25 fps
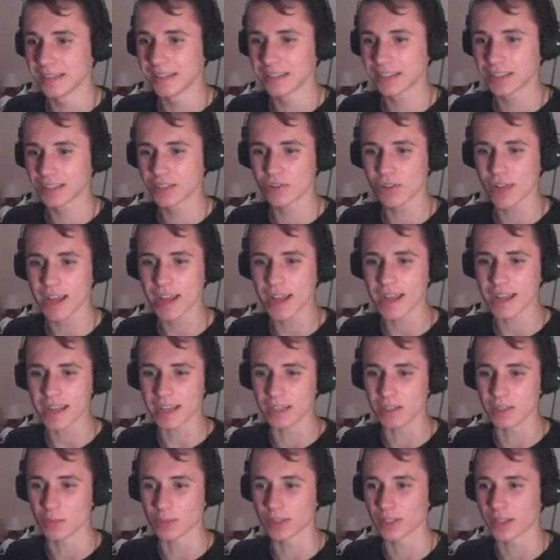Straight
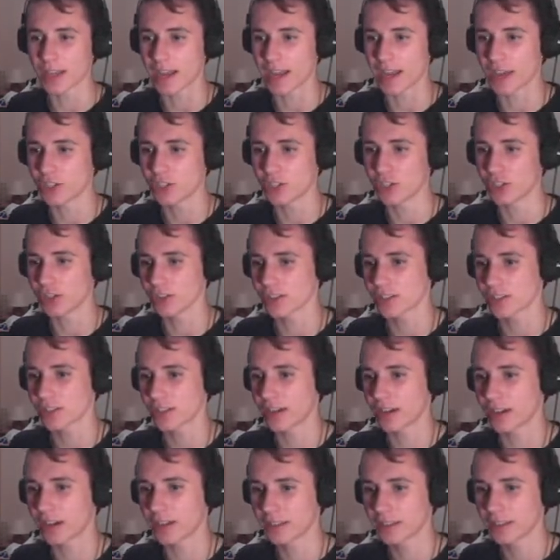in with the headshots
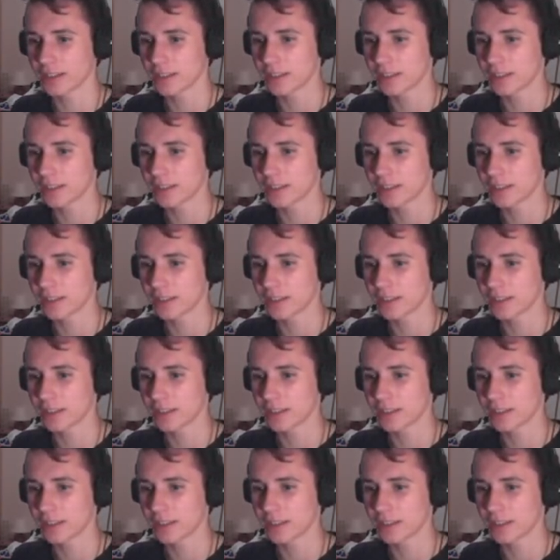here.